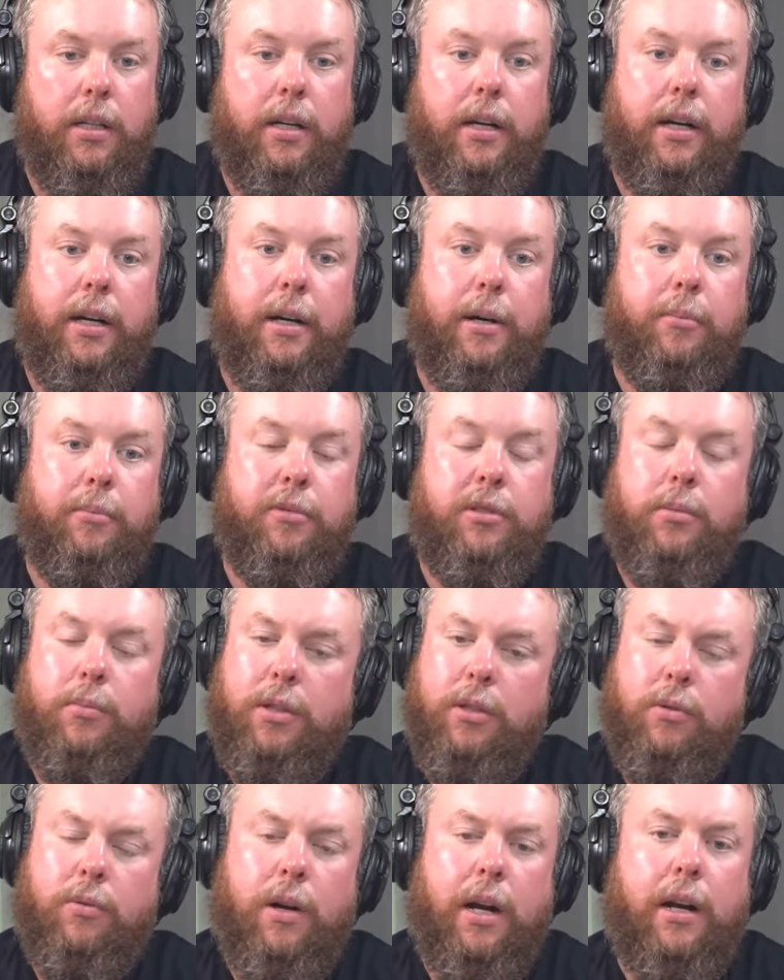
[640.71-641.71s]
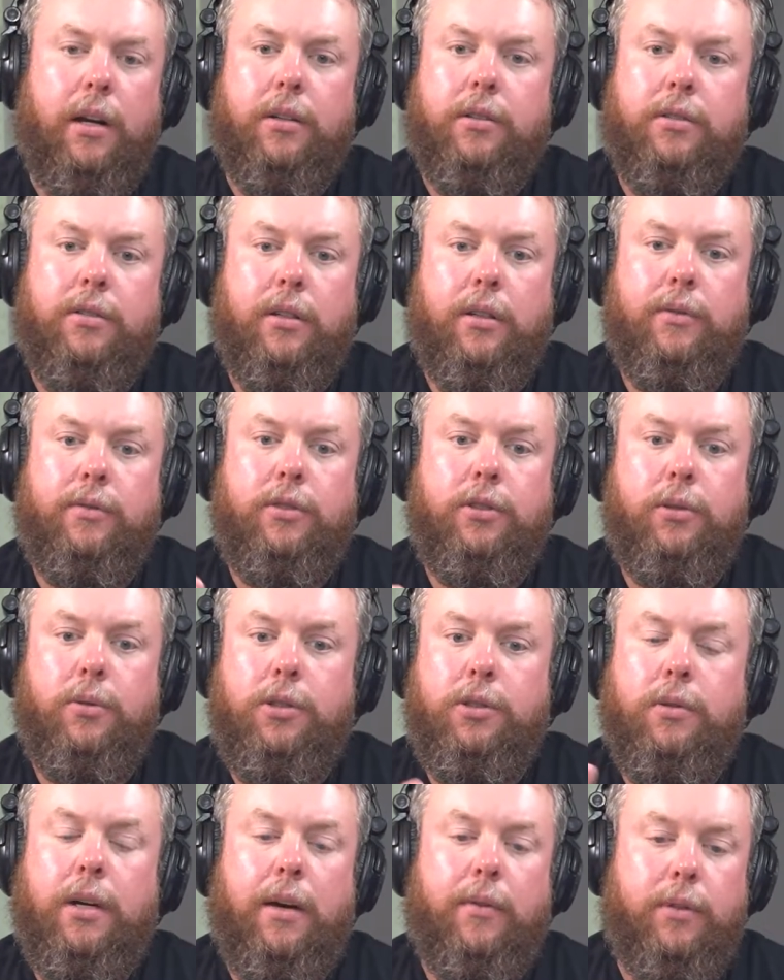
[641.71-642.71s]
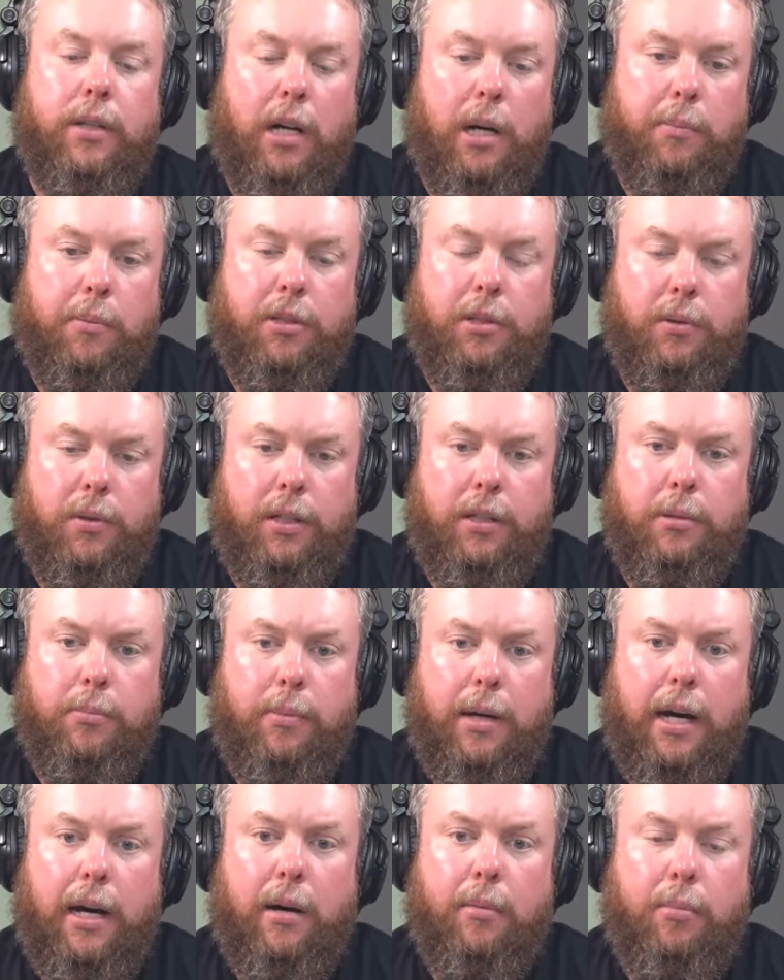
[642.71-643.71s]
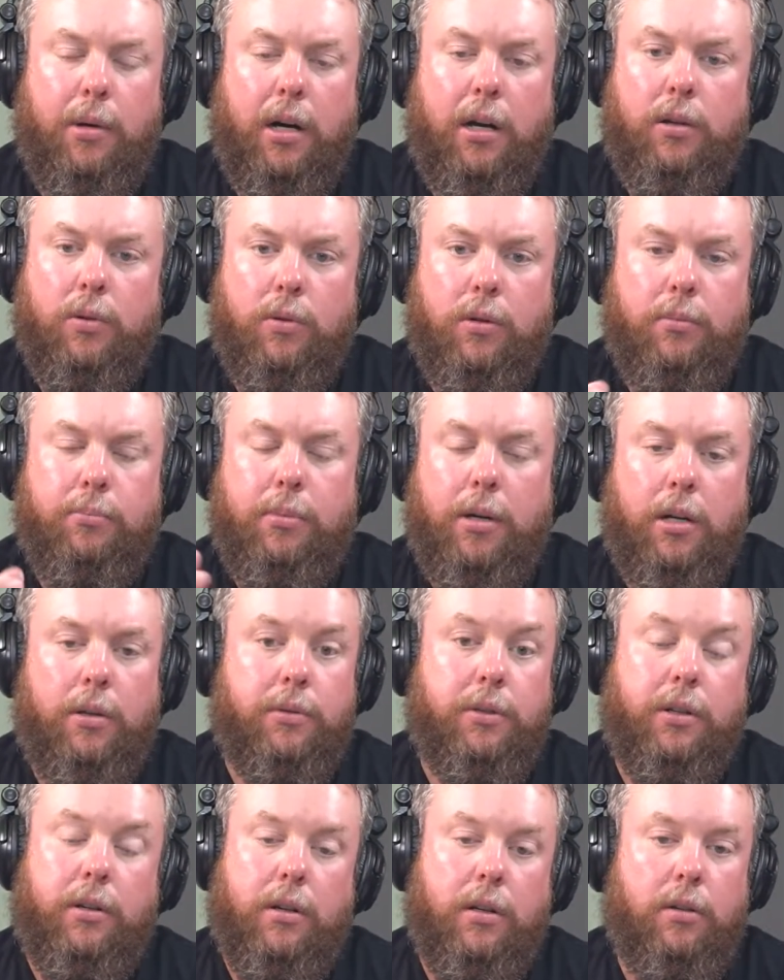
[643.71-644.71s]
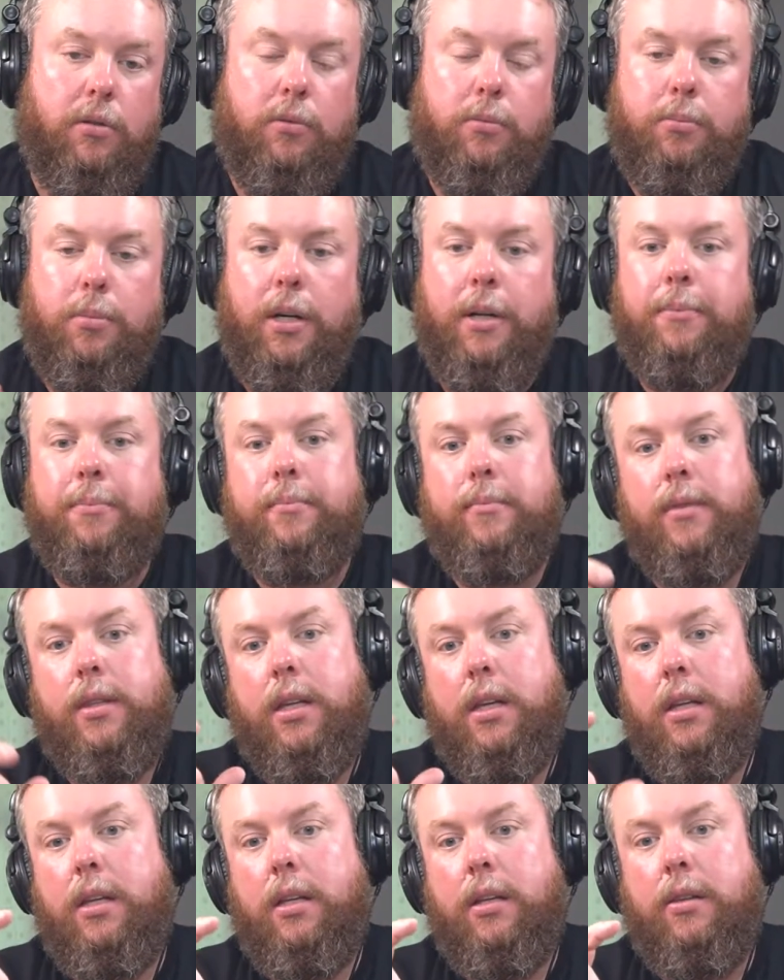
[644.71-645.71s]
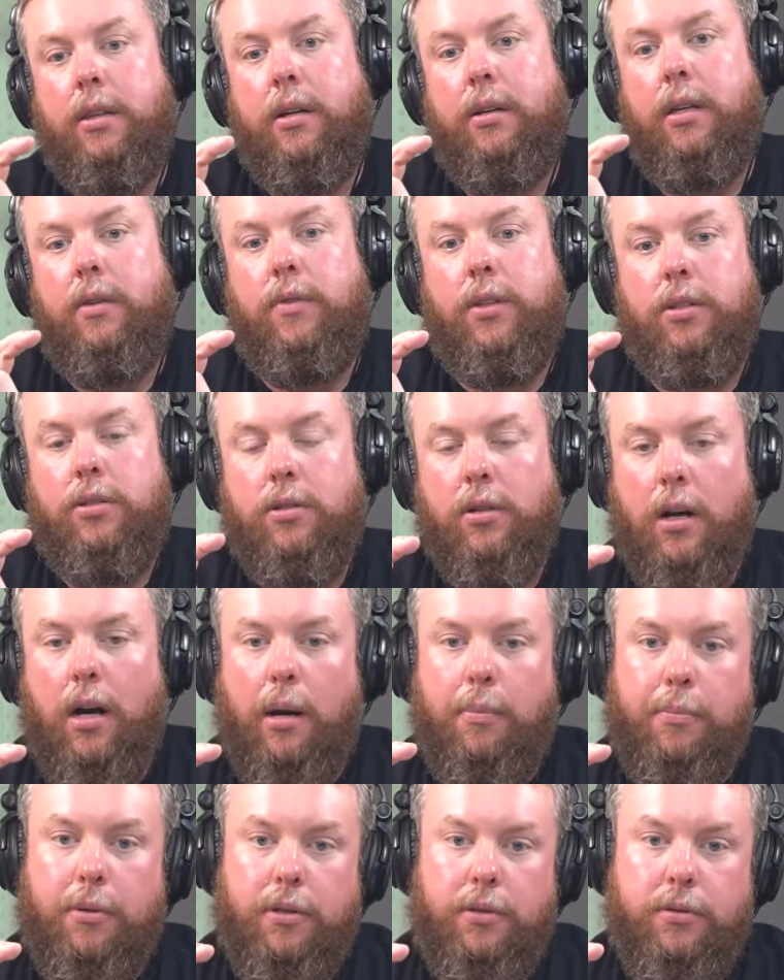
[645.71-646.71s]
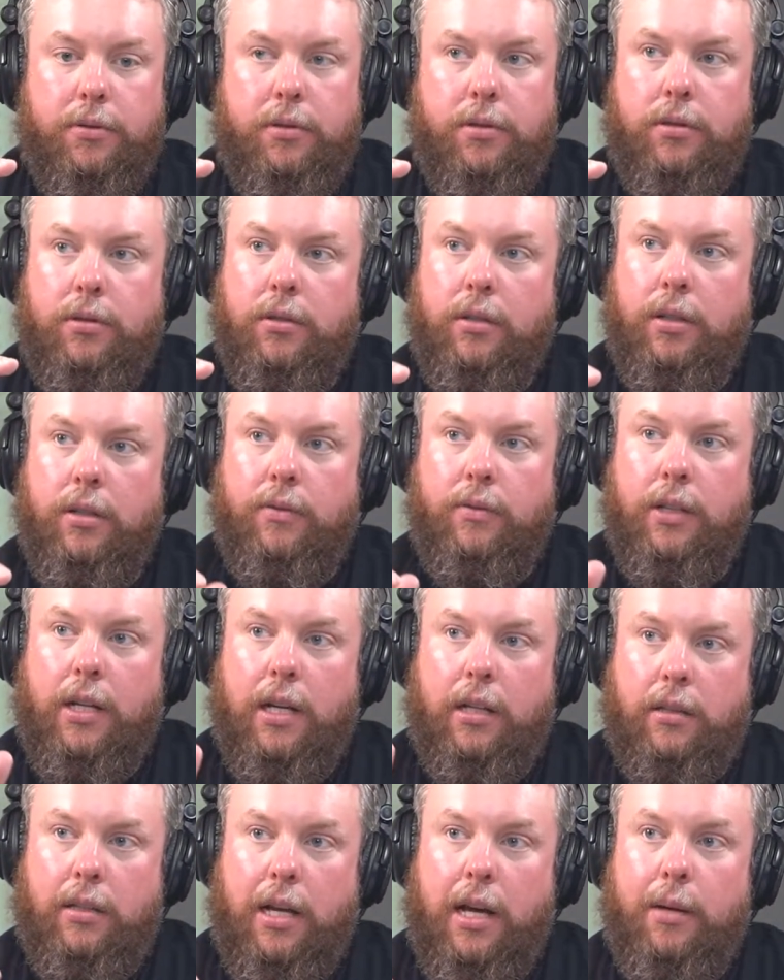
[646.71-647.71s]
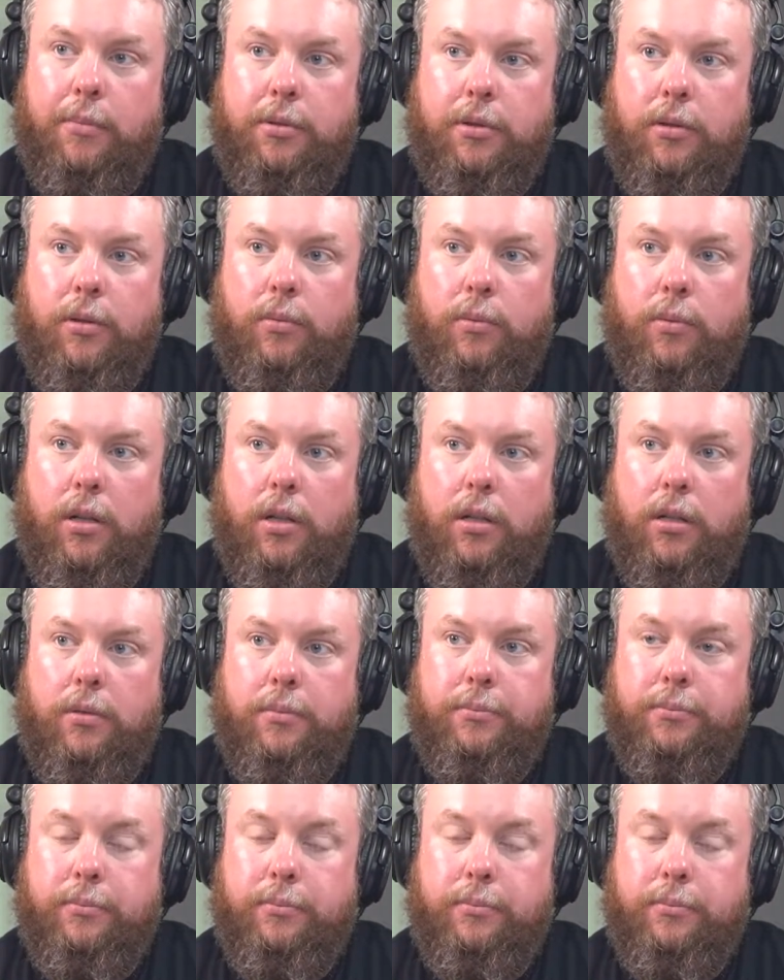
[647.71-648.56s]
Some of the rare stuff too, and you'll have an opportunity to buy a bottle or bottle your own. But they'll give you droppers of like limestone water.